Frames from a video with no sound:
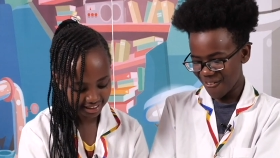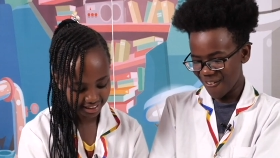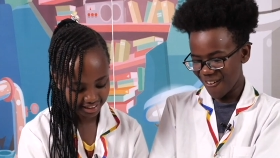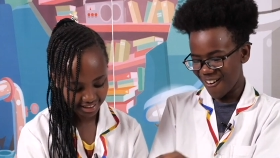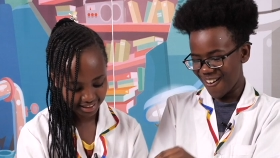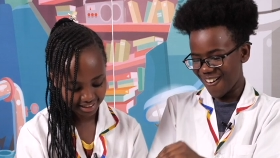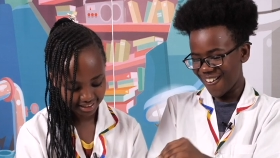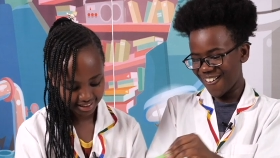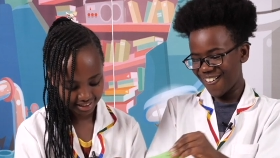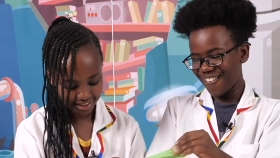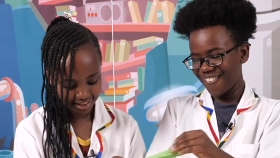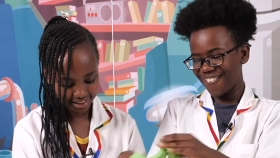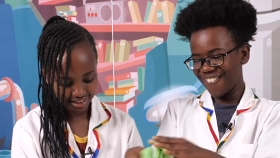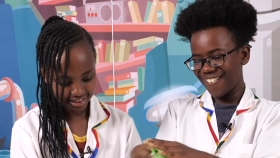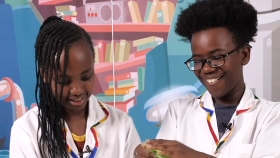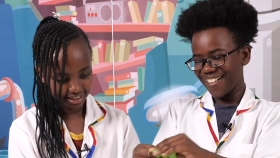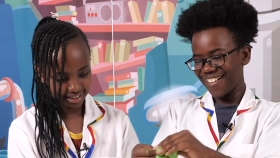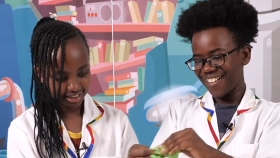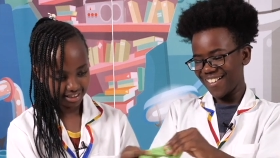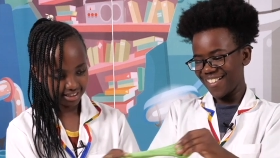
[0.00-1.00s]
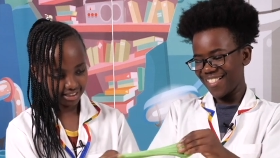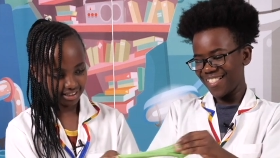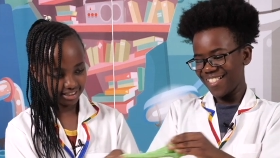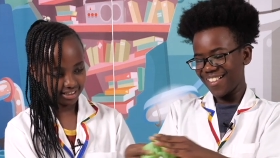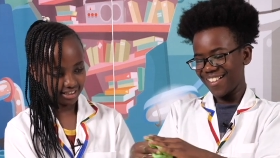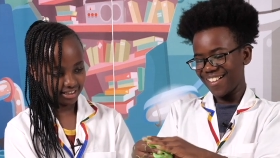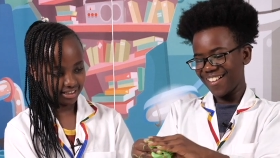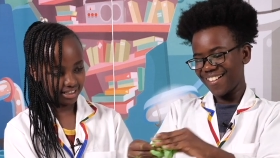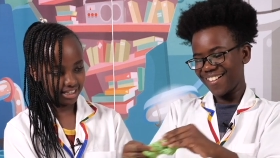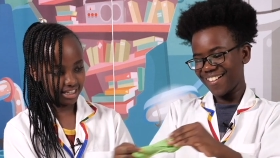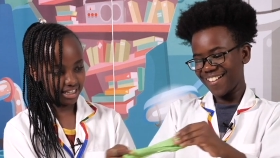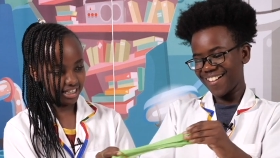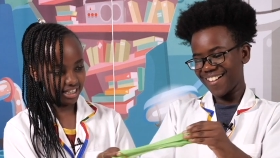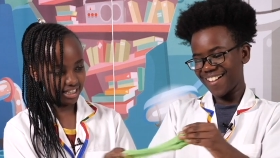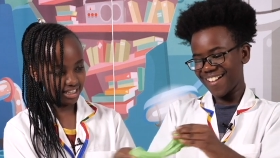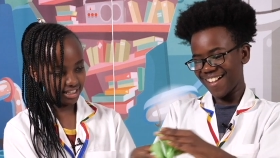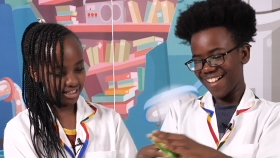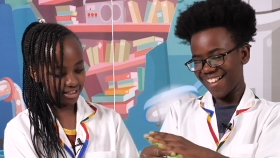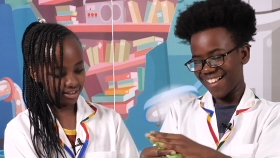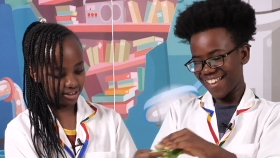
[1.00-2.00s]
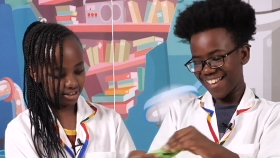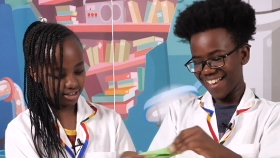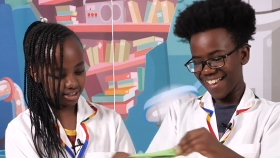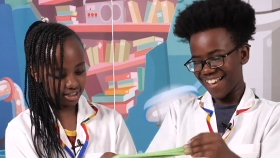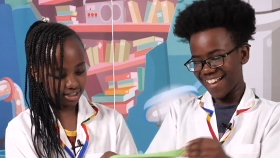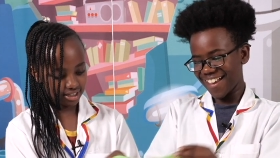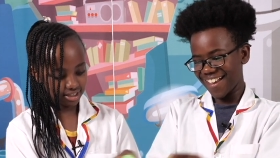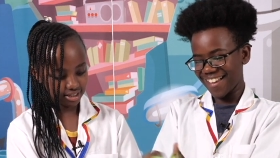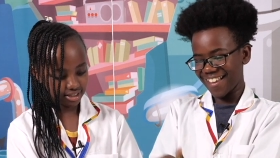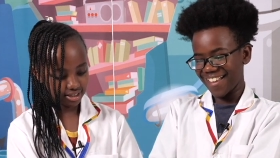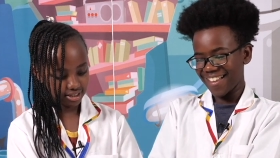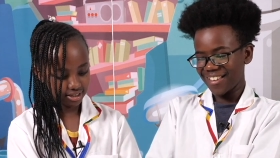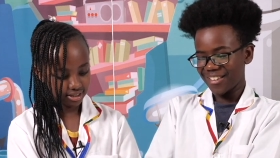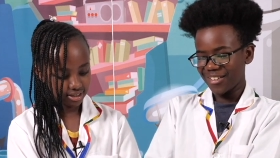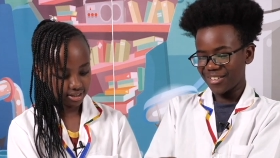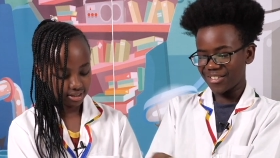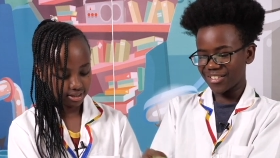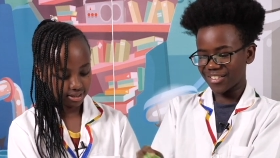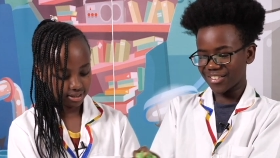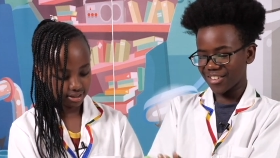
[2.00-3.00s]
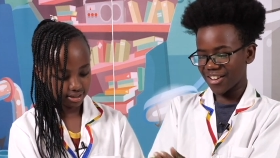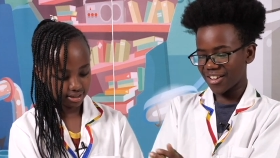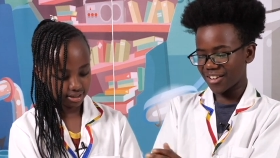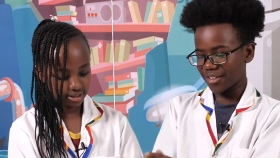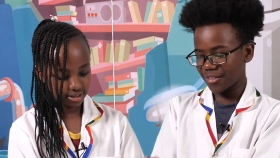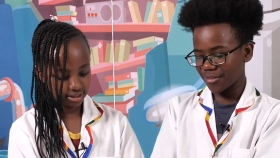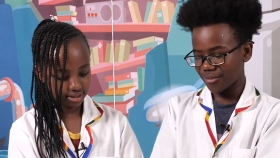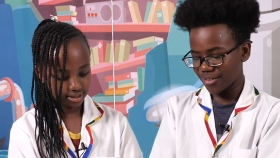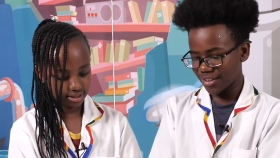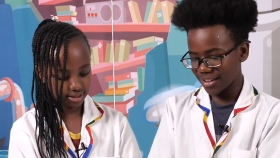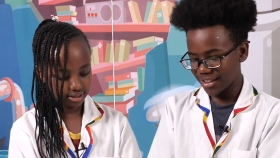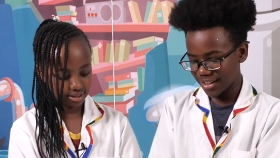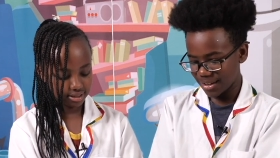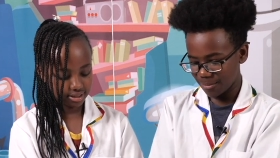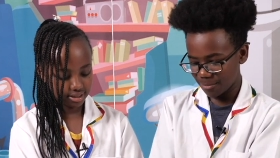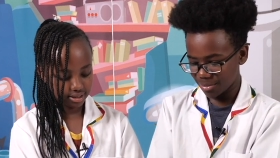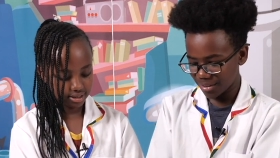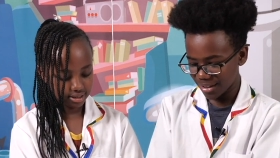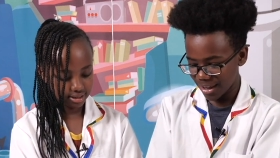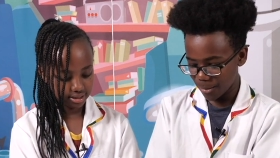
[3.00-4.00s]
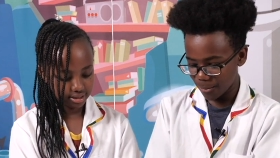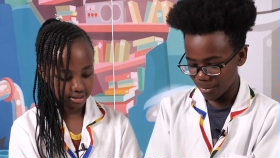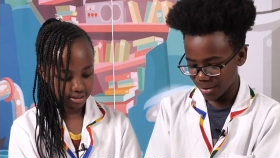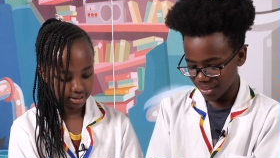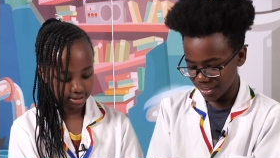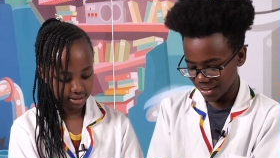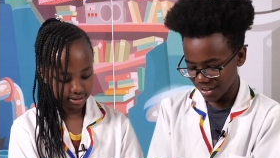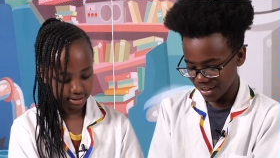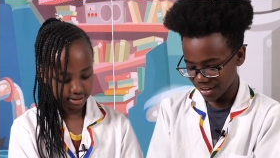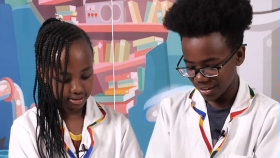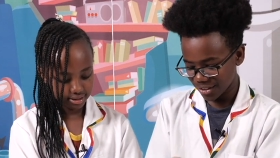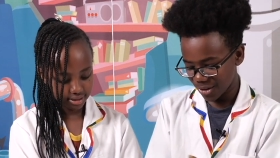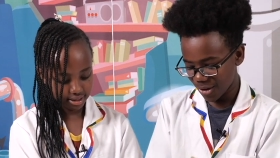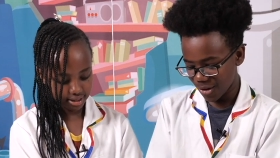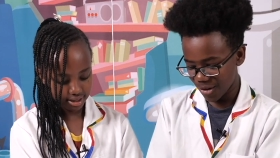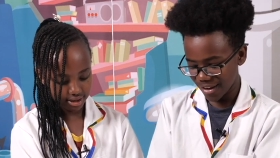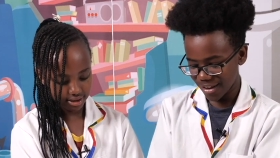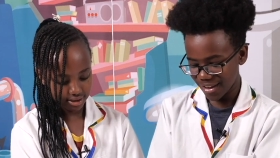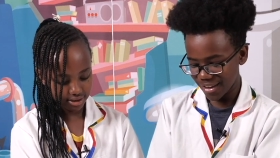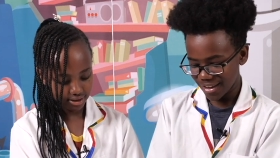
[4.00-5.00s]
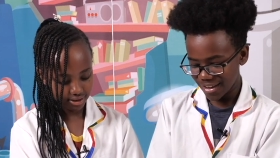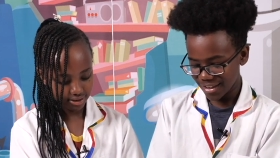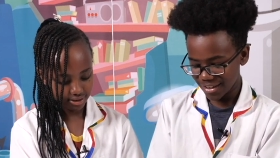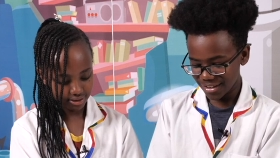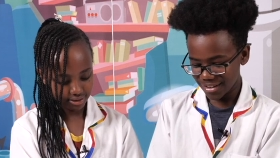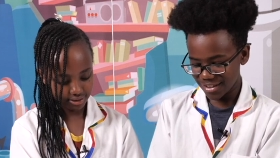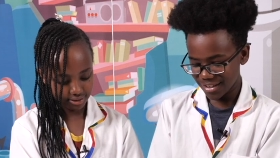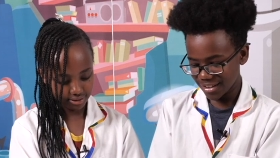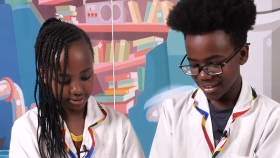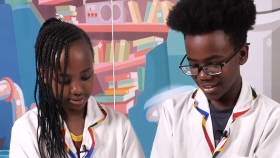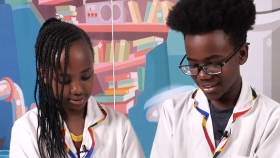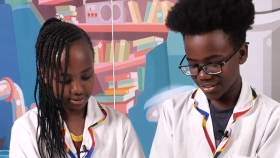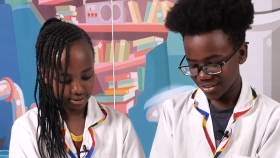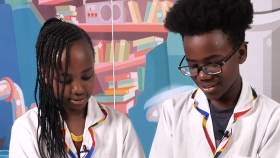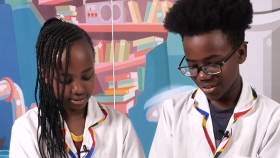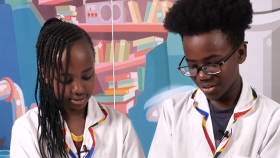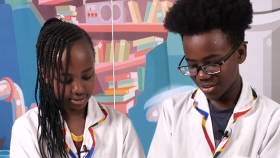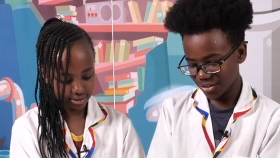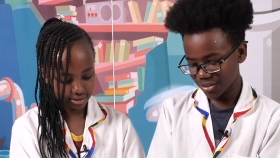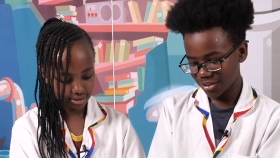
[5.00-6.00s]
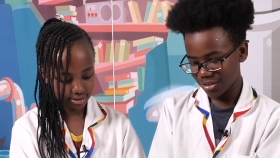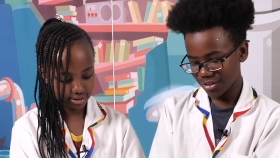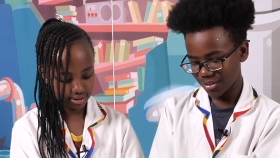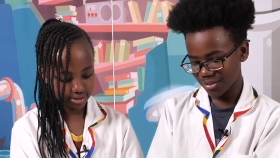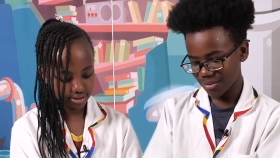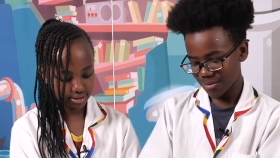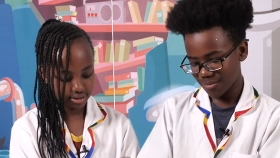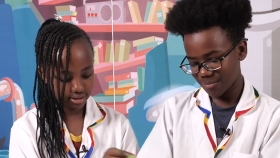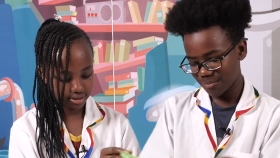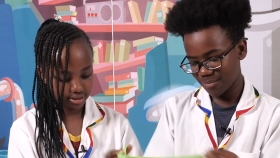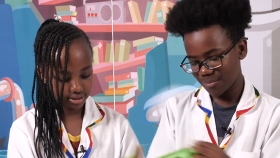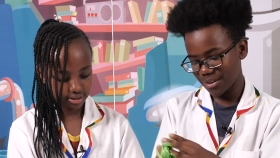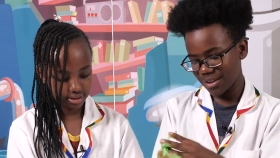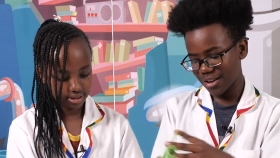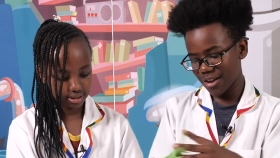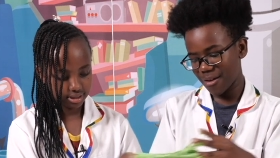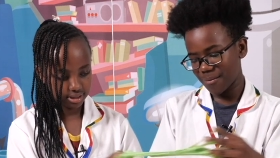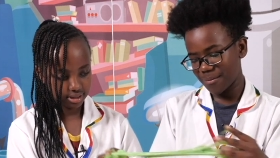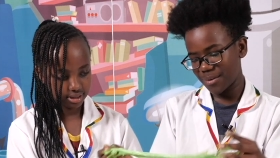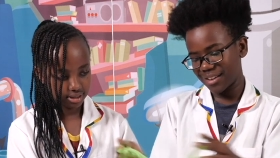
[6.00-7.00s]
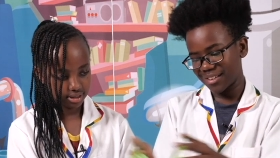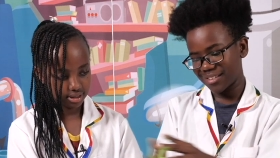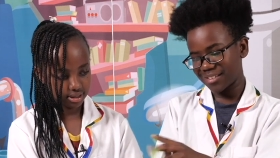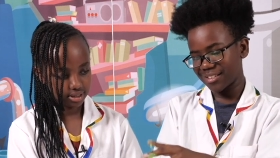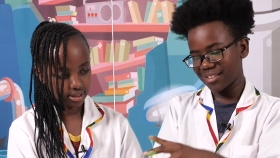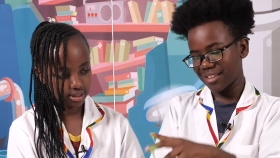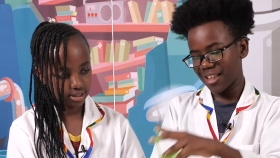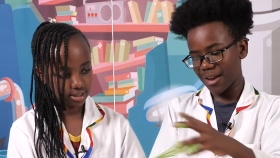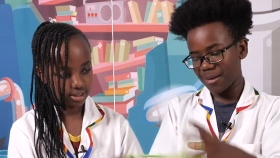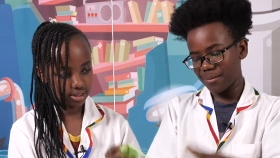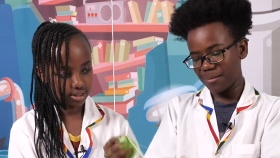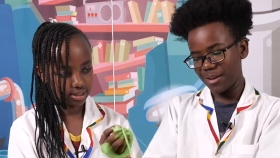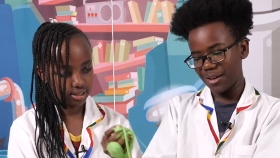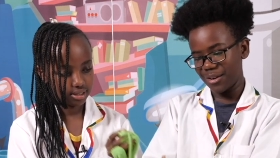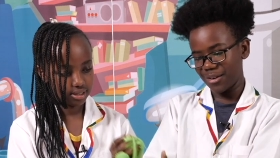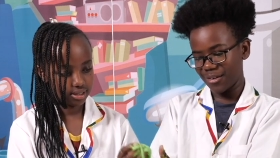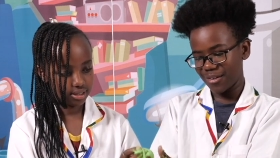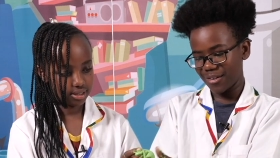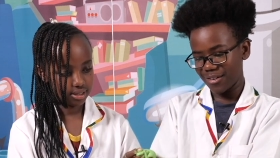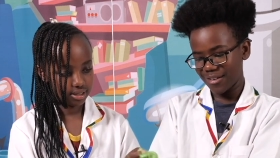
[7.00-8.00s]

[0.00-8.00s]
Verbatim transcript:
Speaker 1: Whoa. It is starting? Yeah. You just gotta really play with it a lot oh. until it starts becoming slimier.